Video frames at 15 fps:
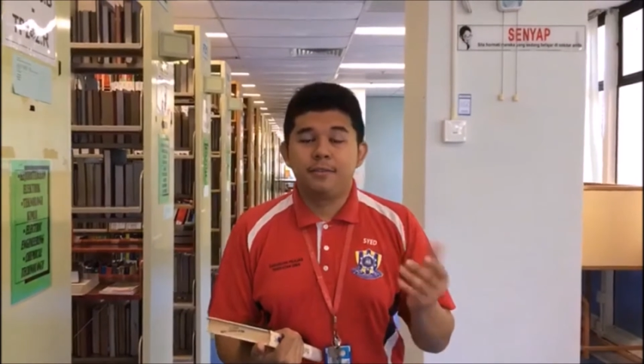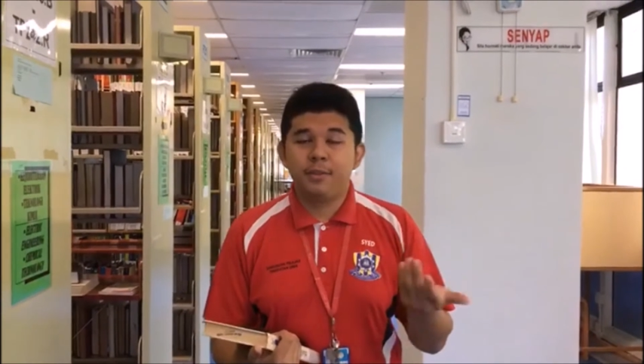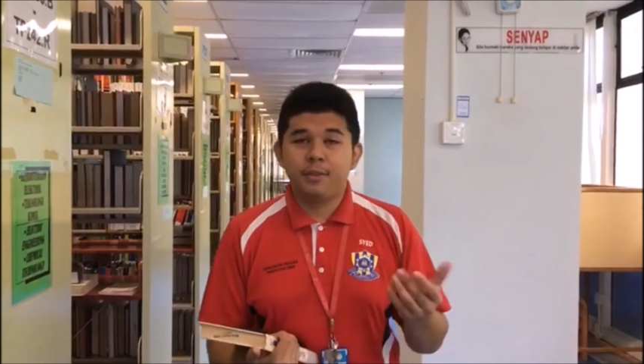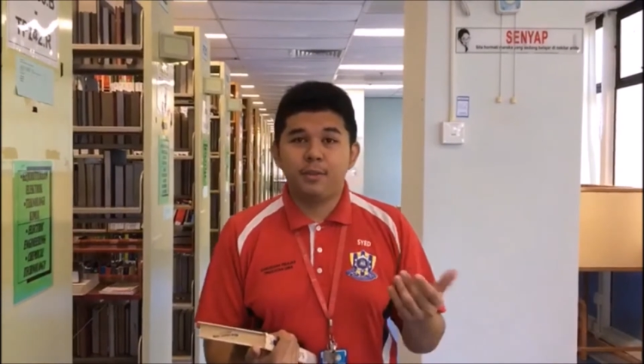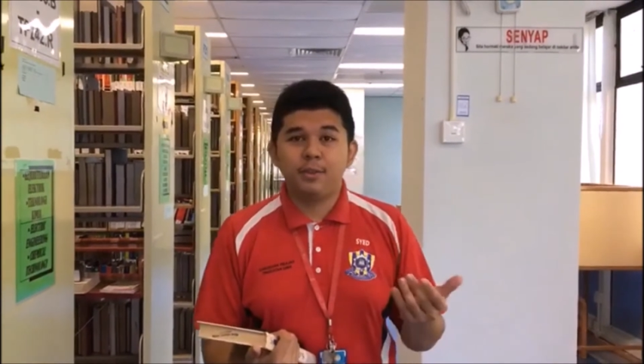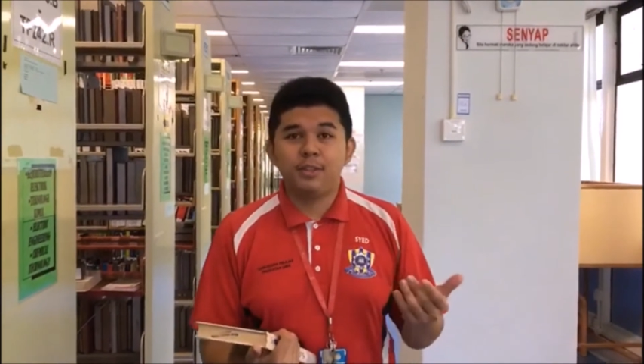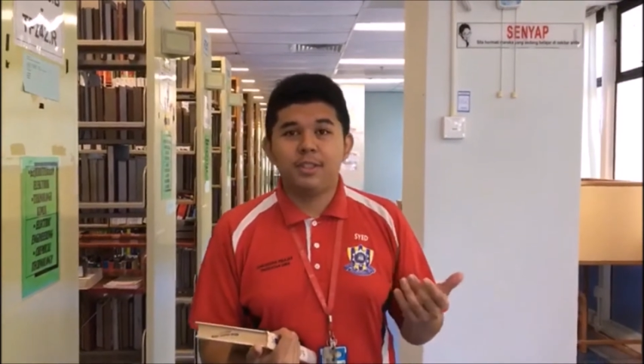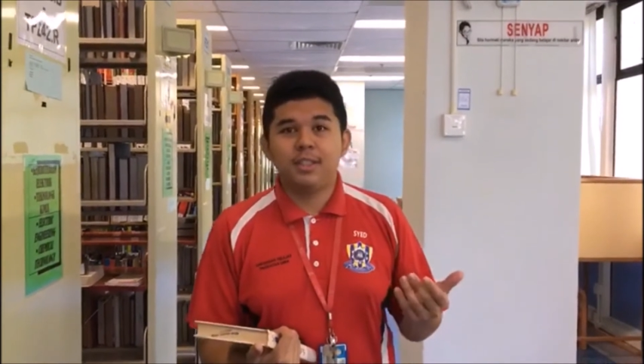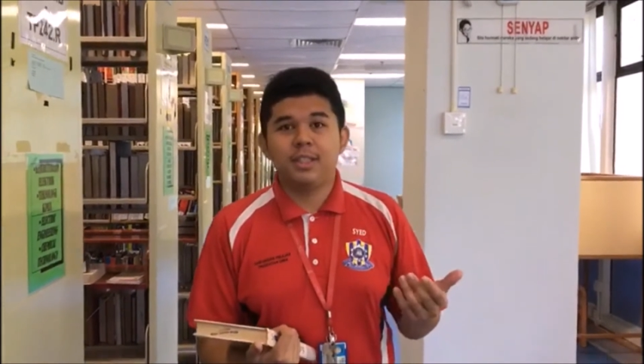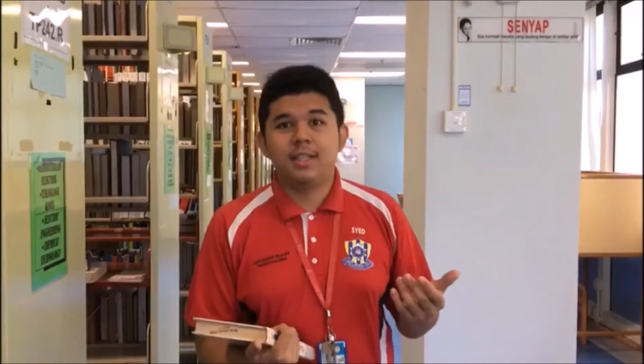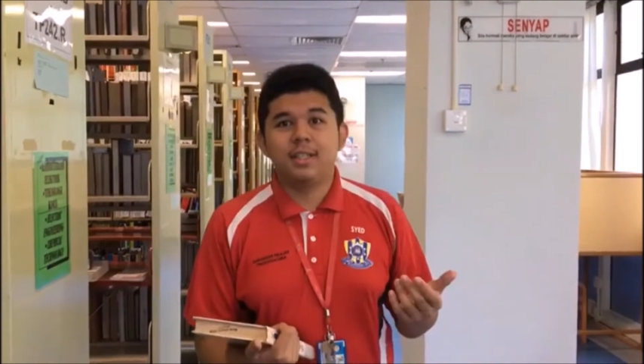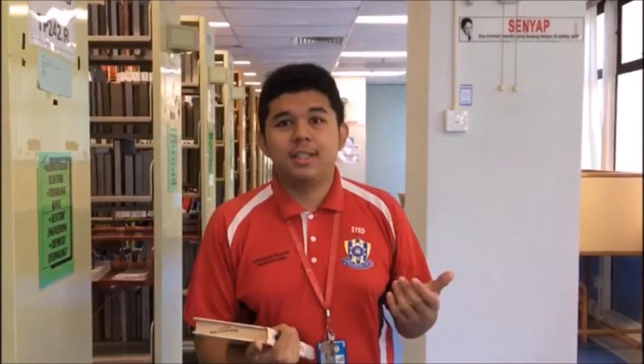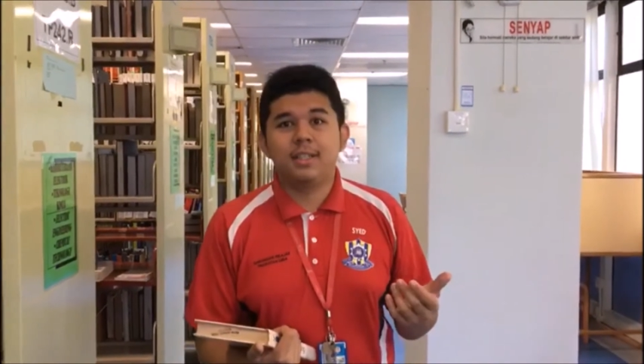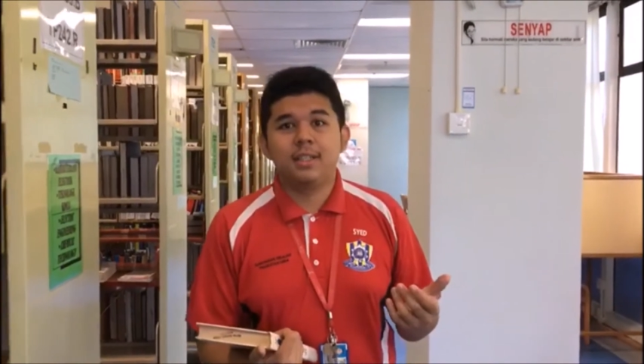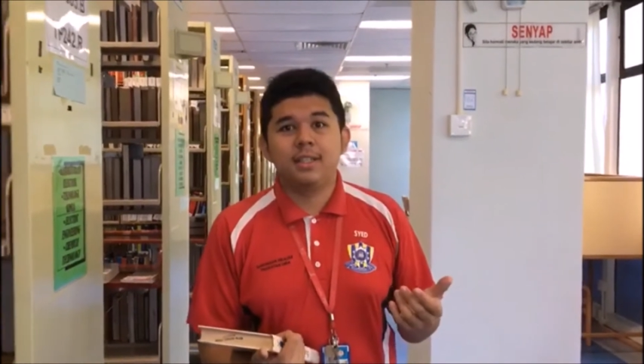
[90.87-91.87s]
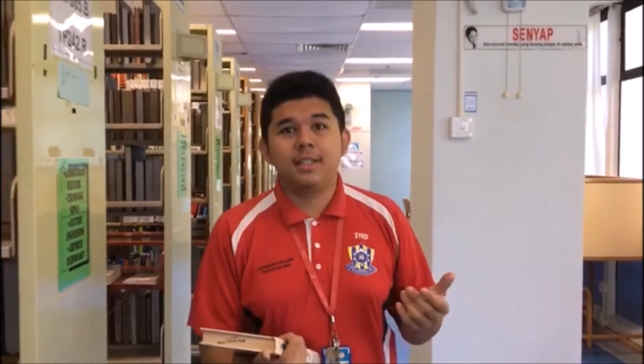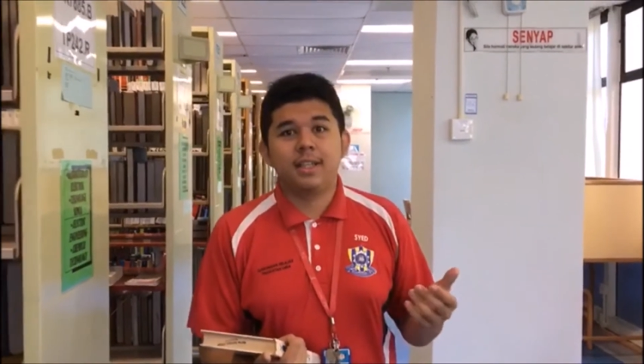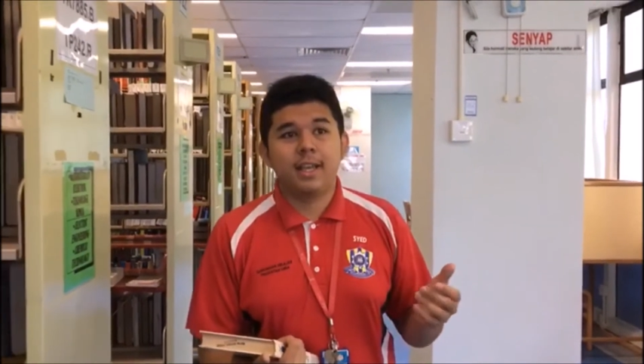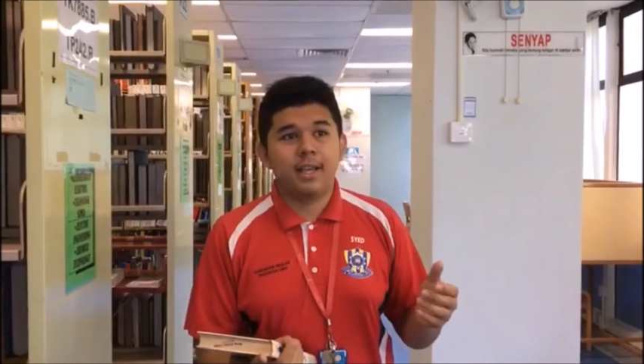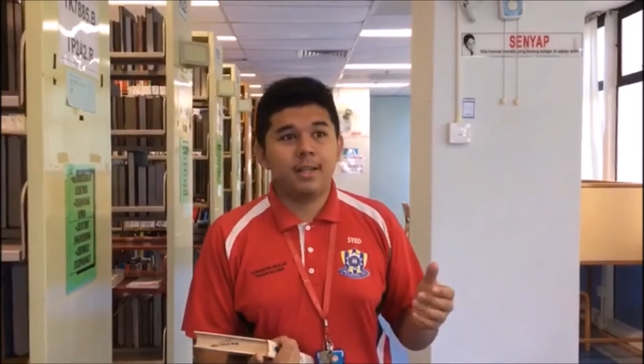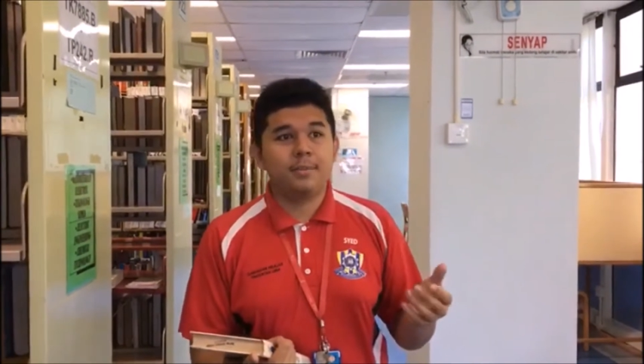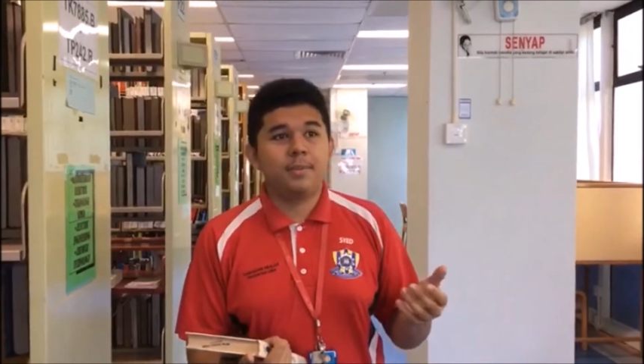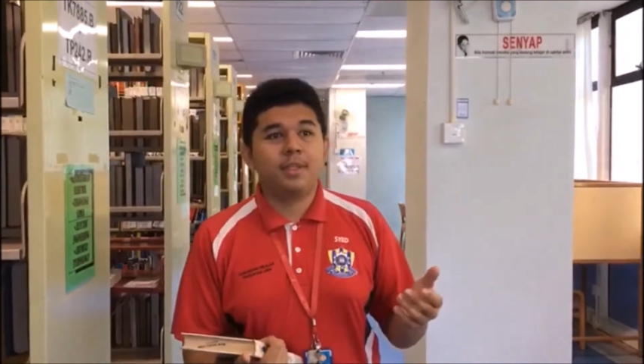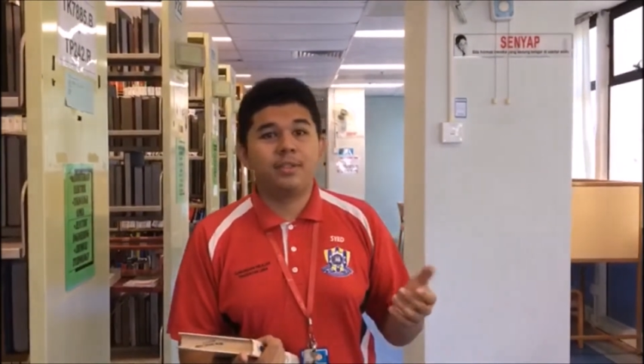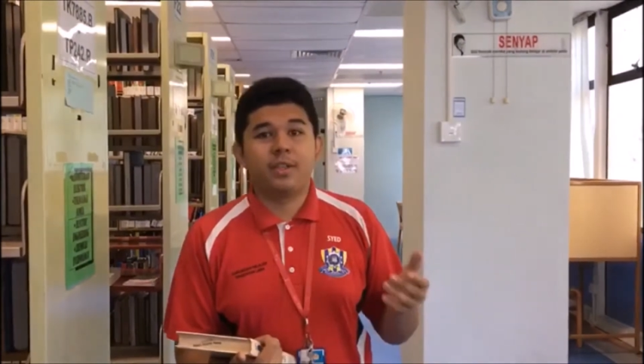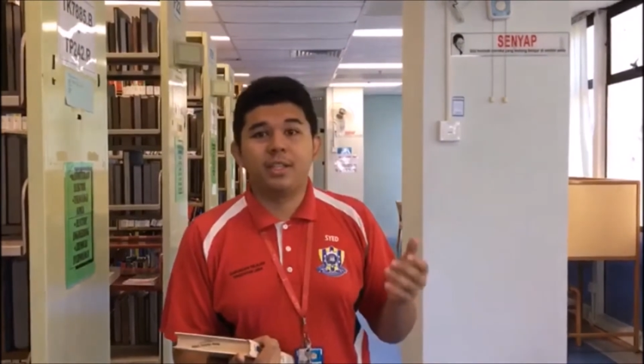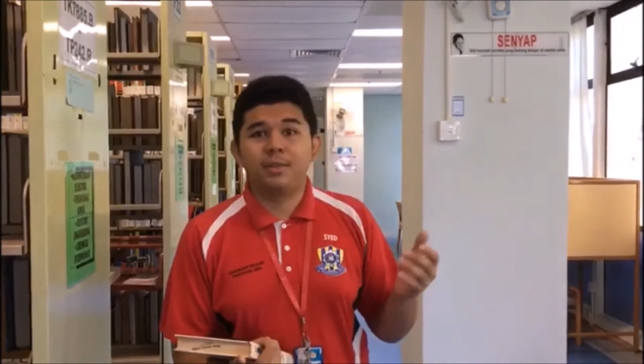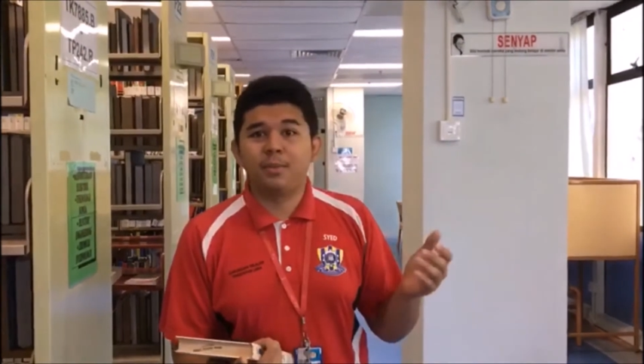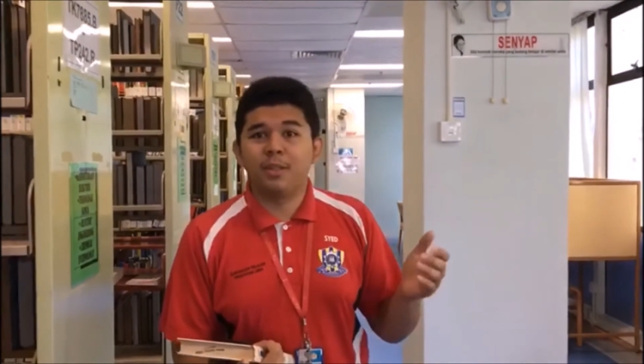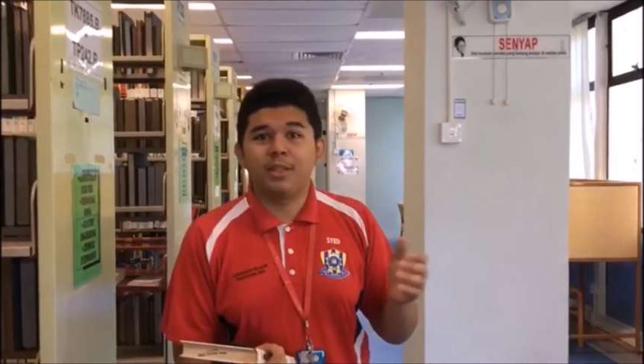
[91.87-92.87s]
fuels it can be
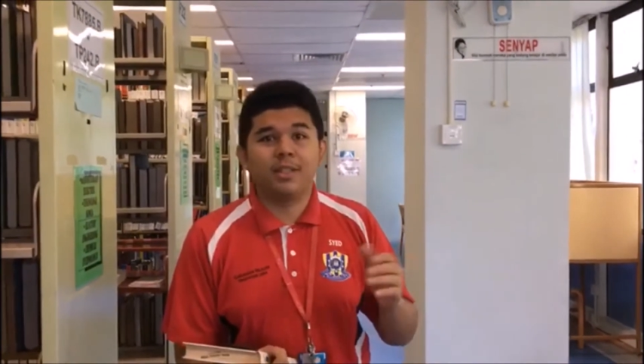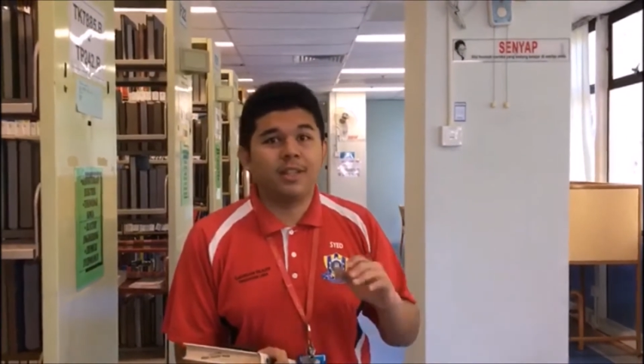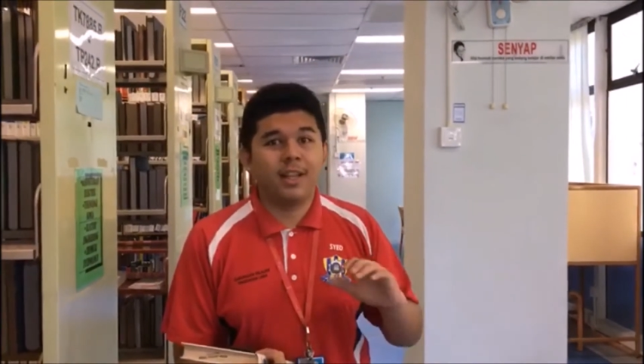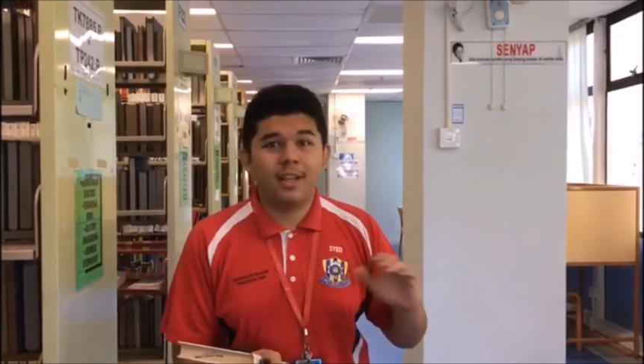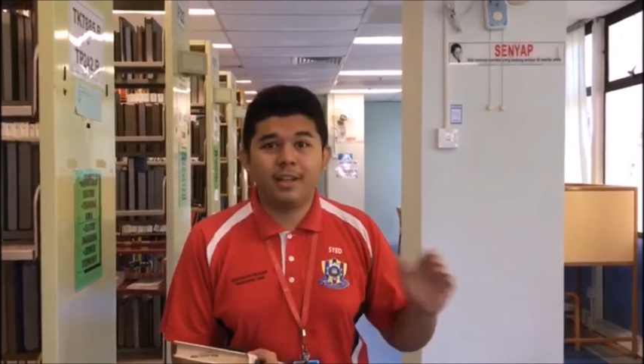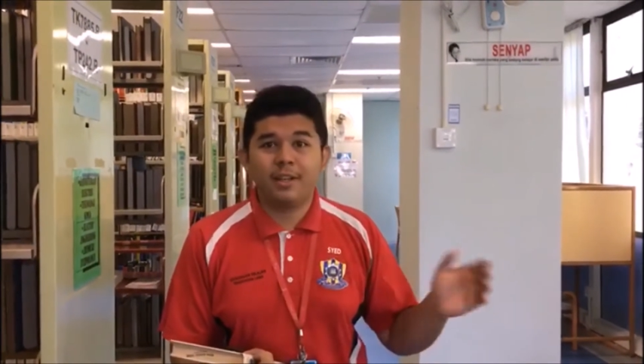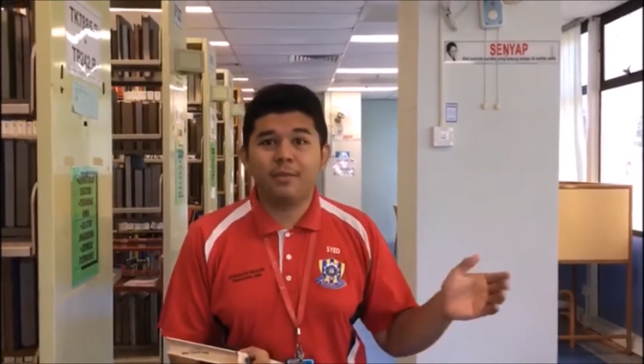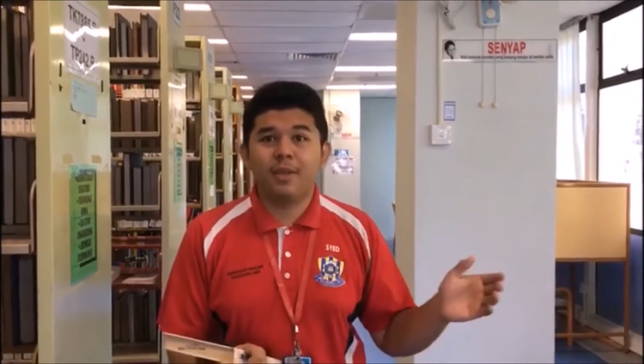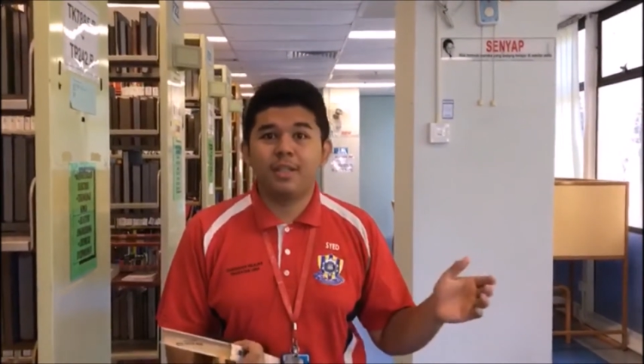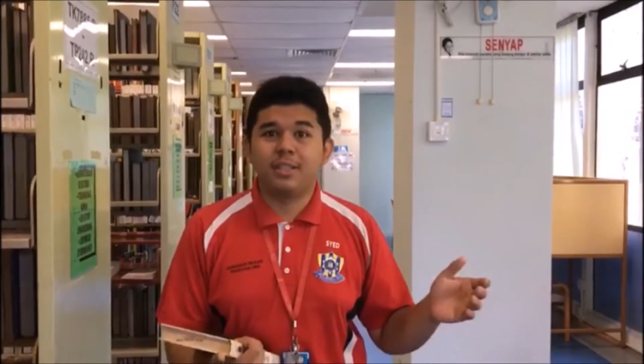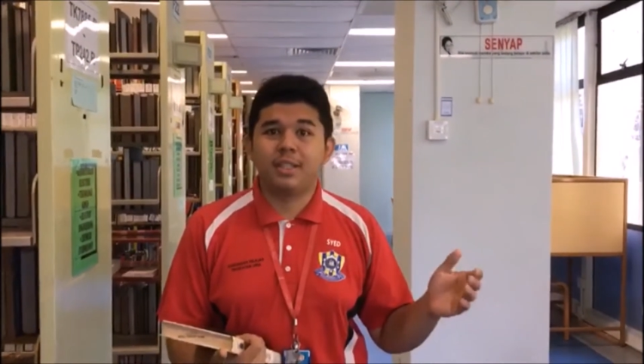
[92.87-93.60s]
transported anywhere,